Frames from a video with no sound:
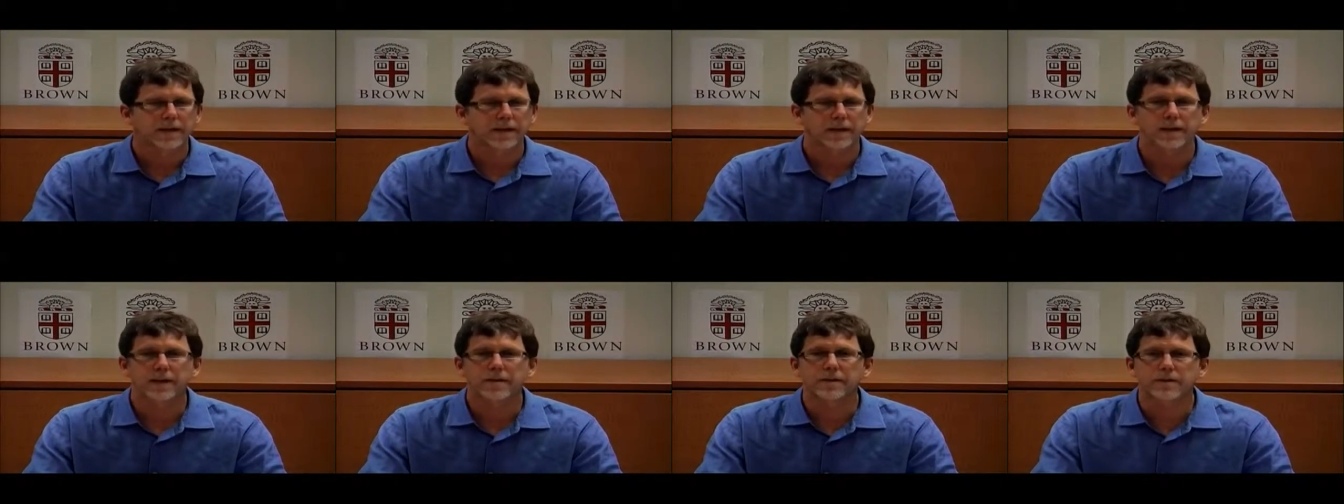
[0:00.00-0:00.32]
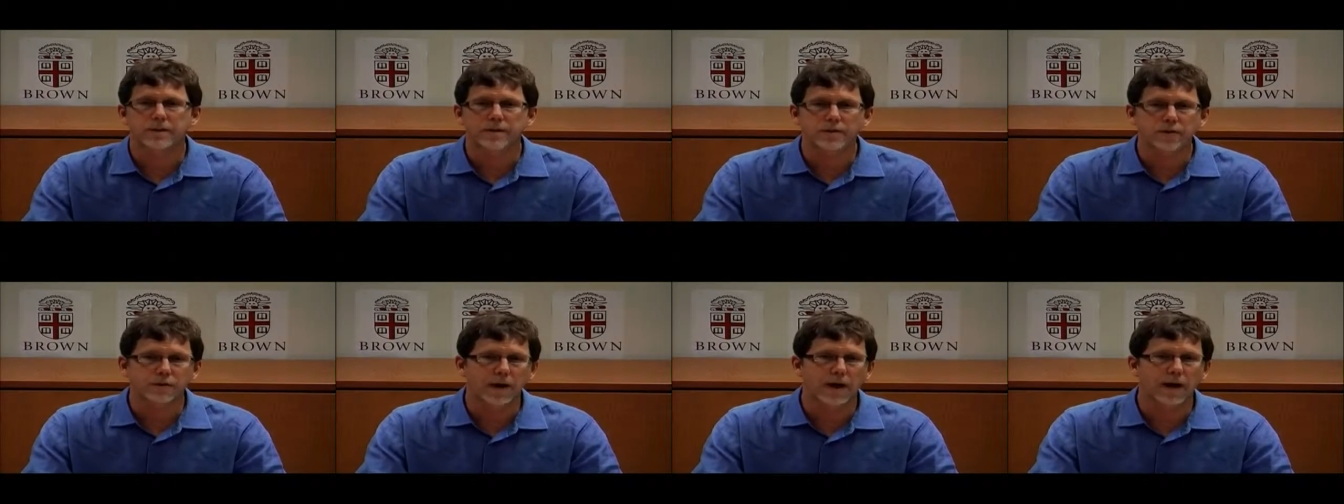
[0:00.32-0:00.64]
in
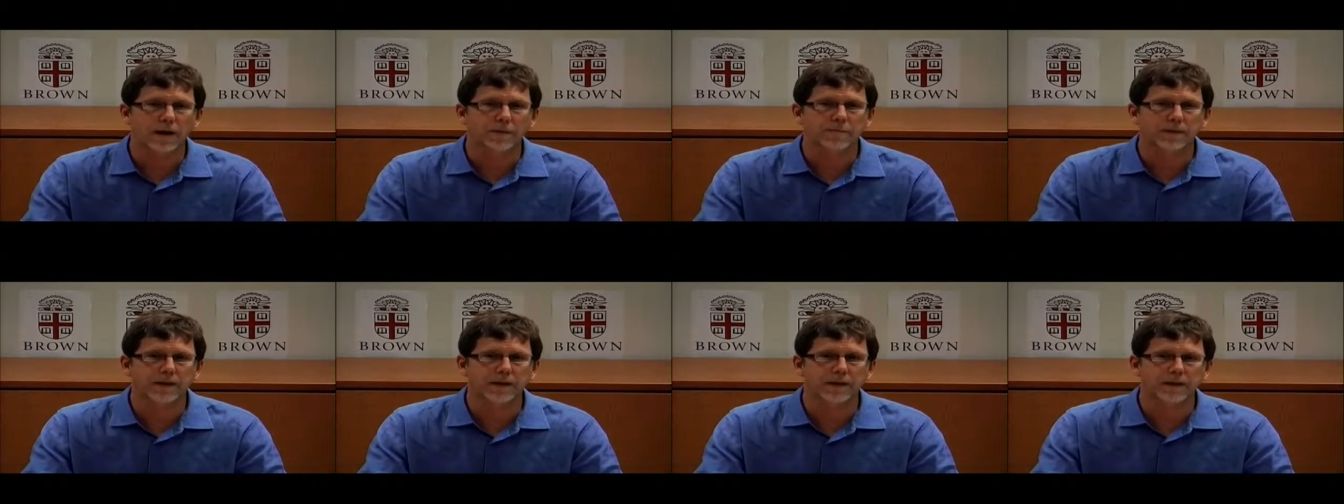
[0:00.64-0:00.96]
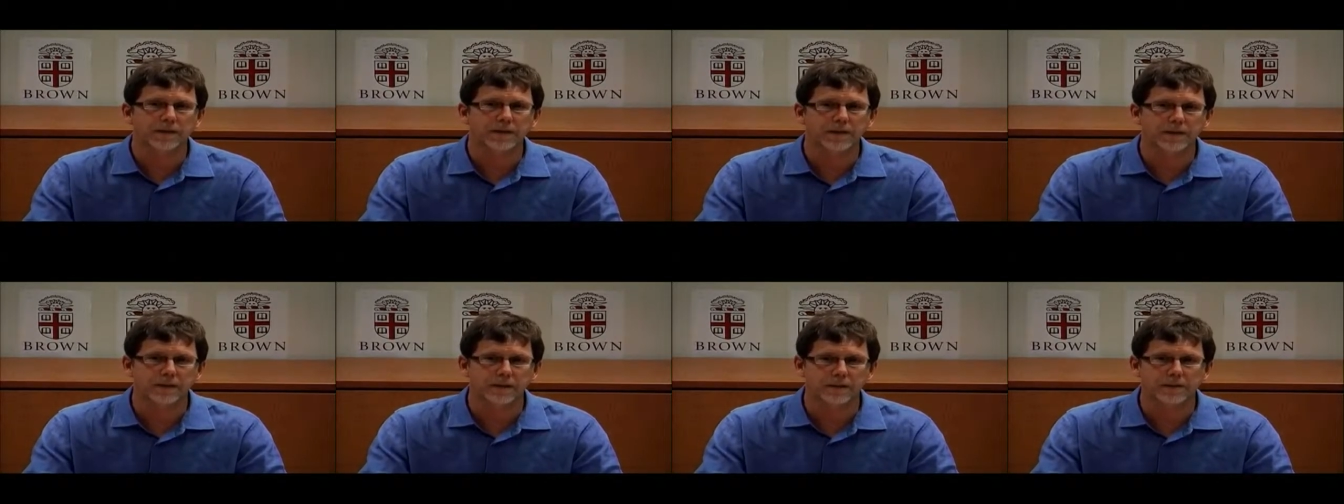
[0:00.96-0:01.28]
the
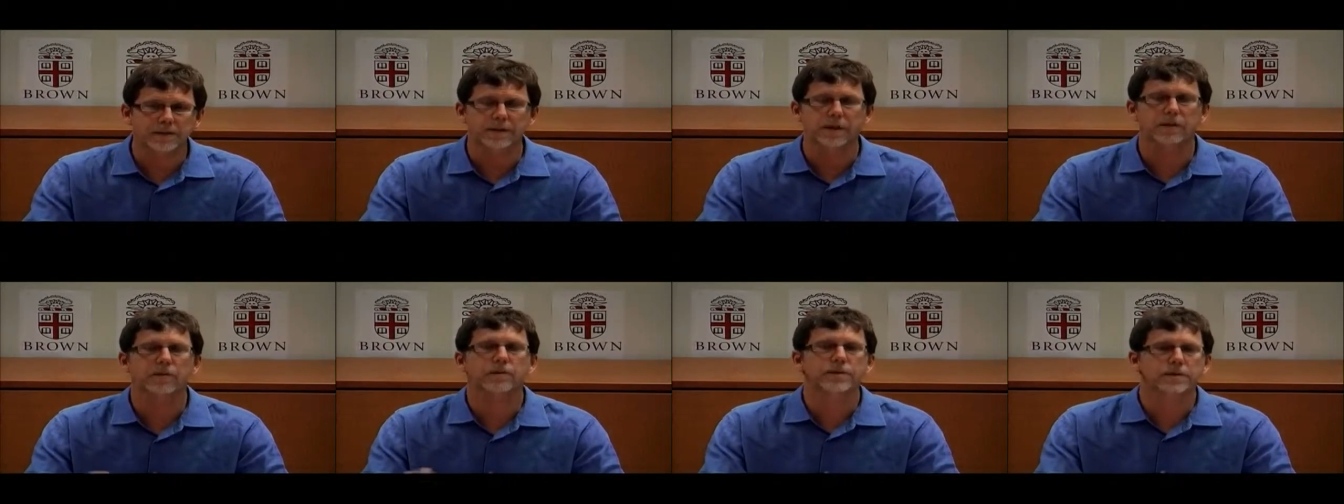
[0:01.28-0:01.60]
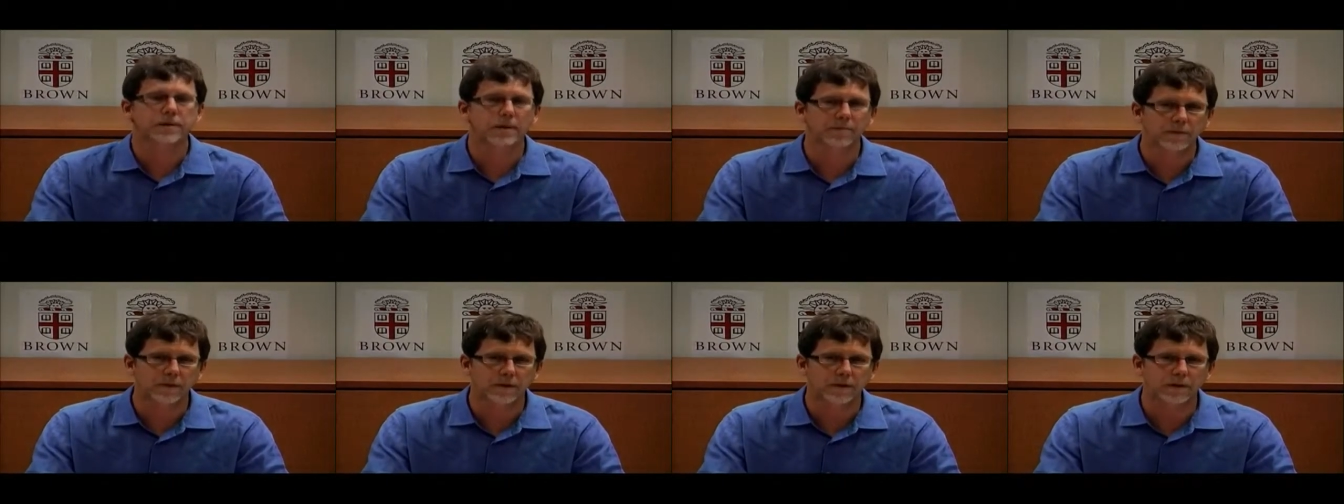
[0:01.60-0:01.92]
tropics that are so
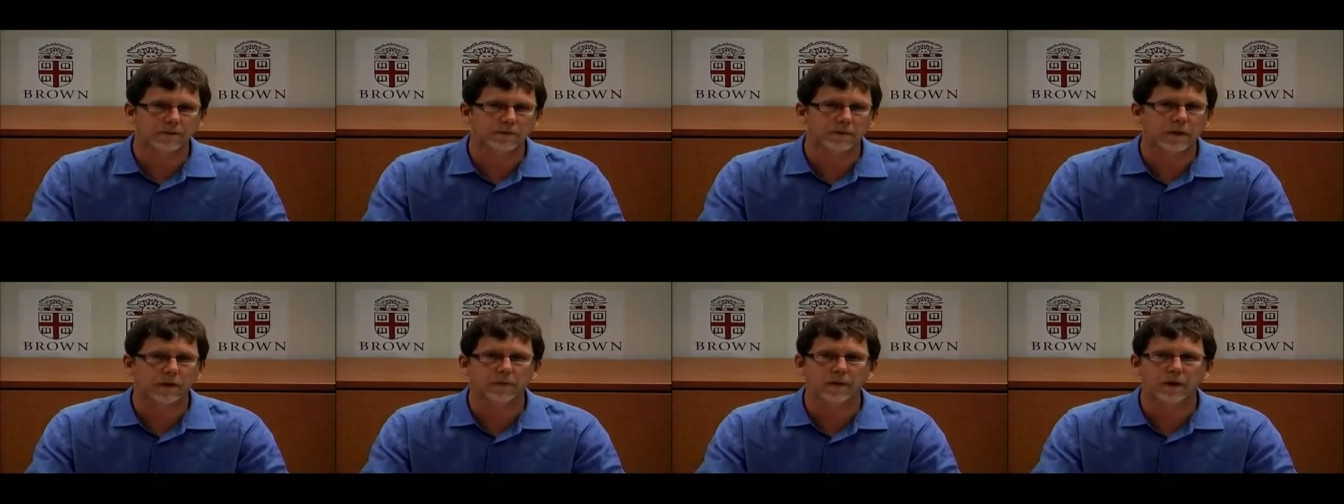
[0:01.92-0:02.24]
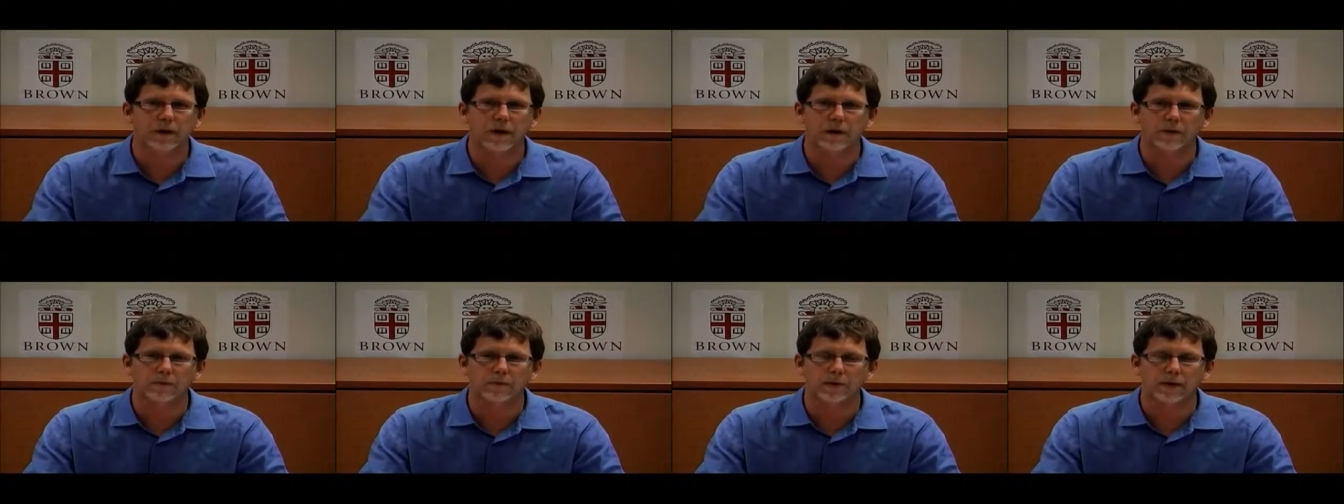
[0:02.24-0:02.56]
similar to what we
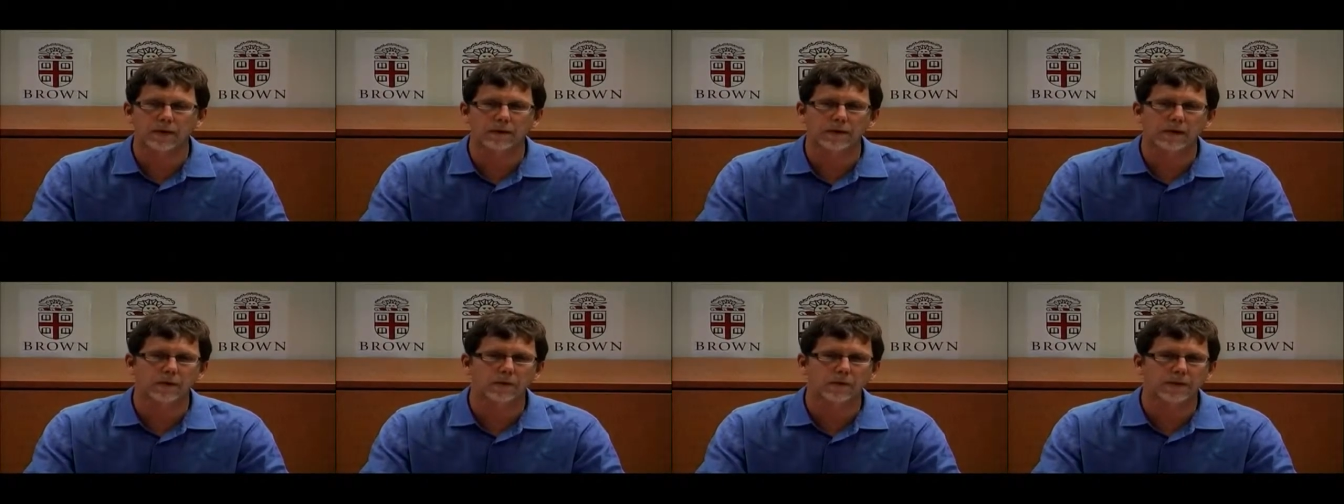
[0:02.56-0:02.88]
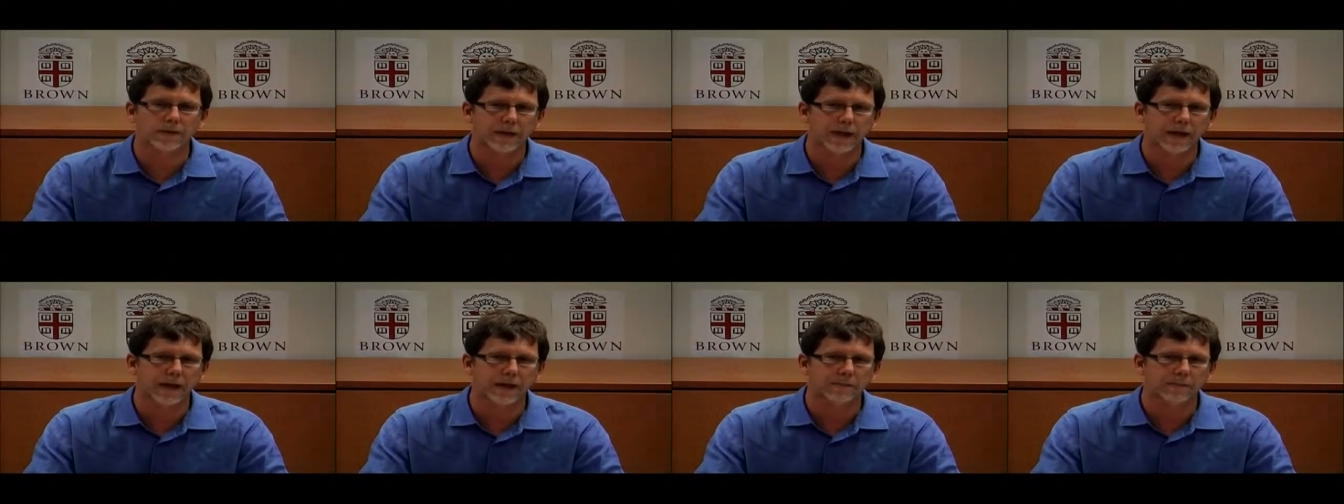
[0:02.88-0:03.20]
already know
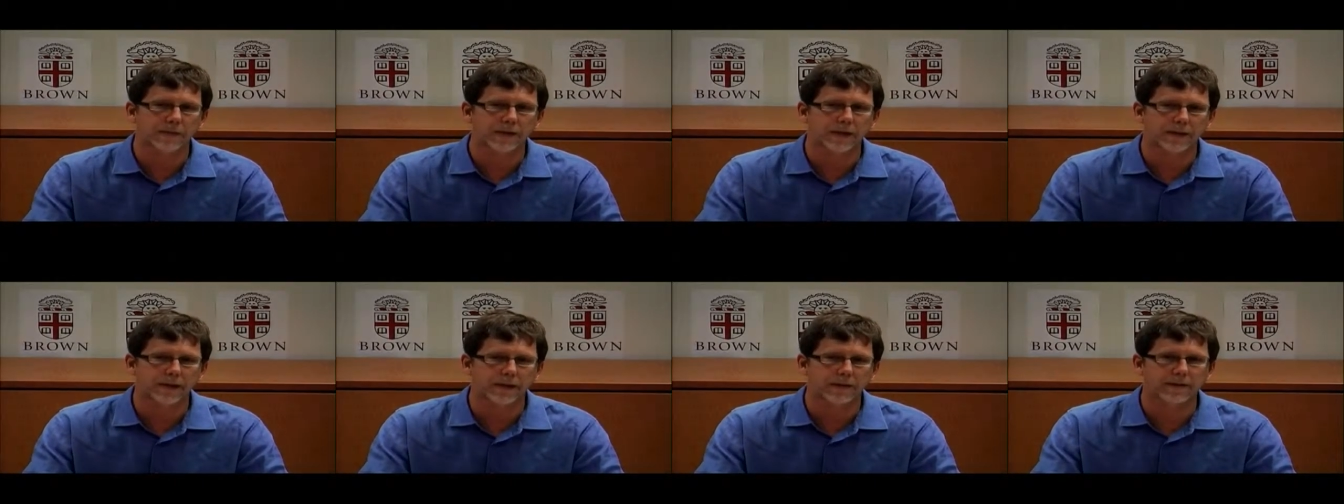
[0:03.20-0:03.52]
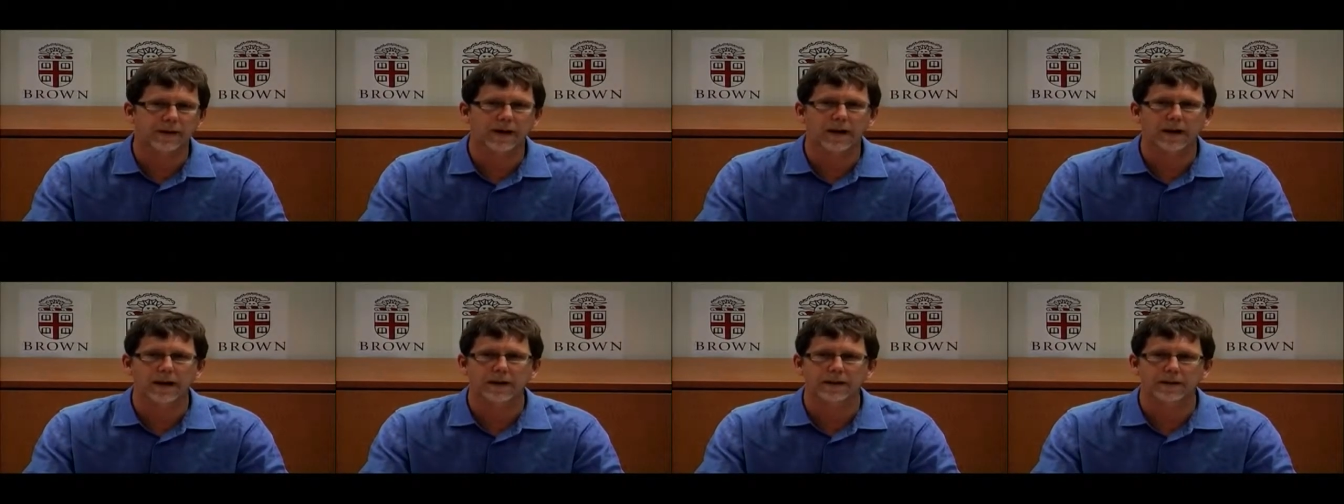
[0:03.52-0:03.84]
is happening at
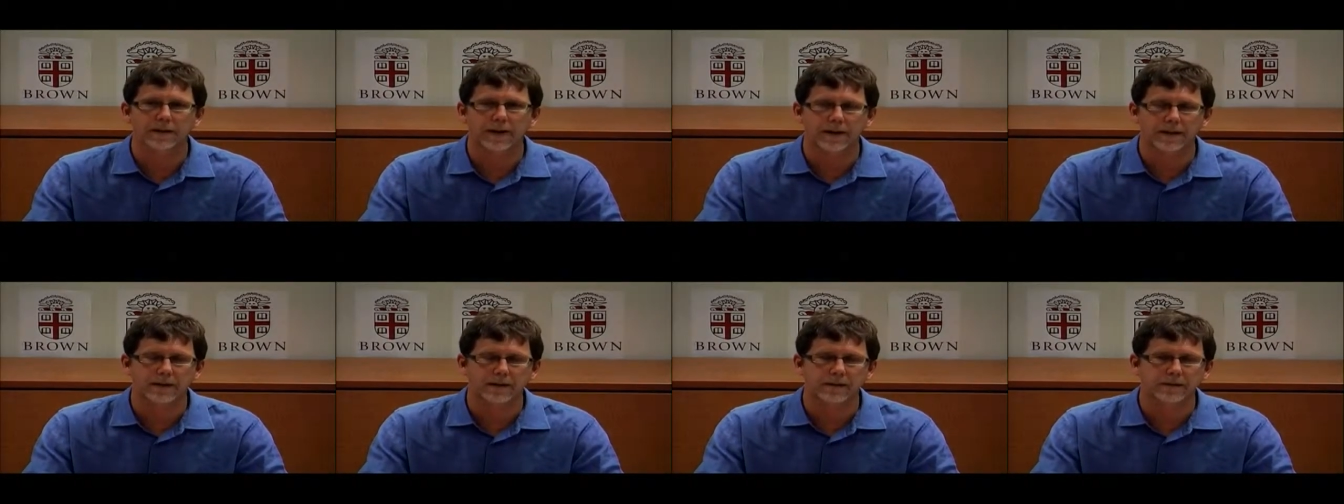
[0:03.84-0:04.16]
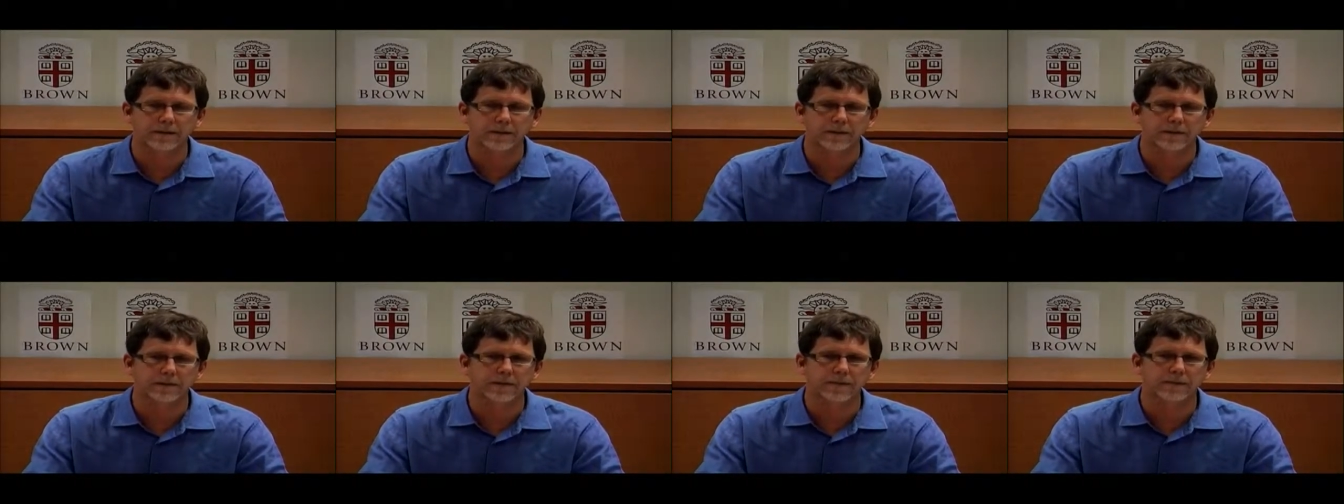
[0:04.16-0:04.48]
the high
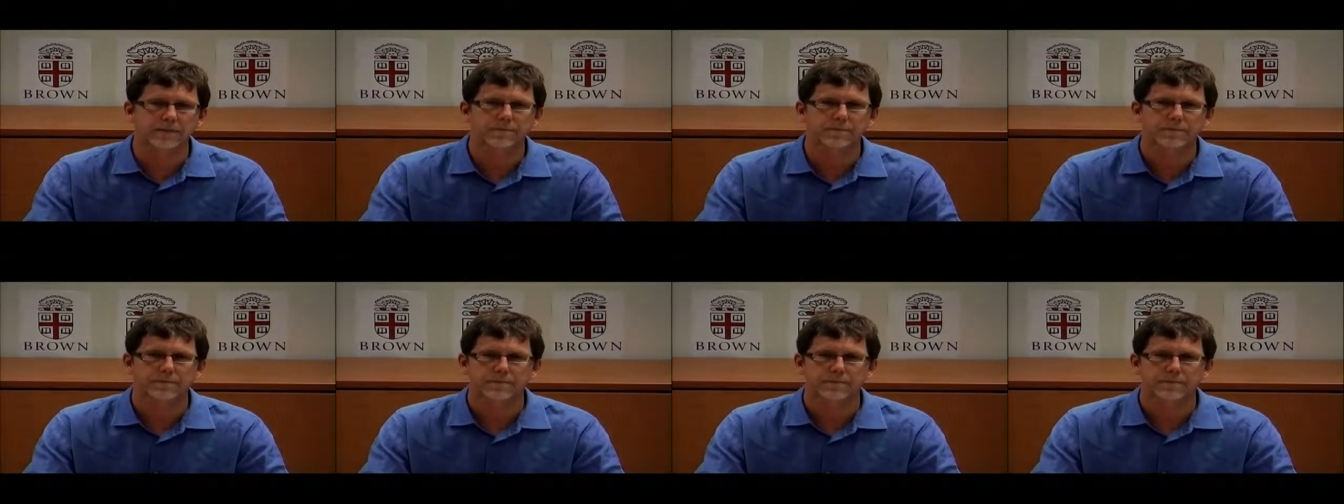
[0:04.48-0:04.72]
latitudes.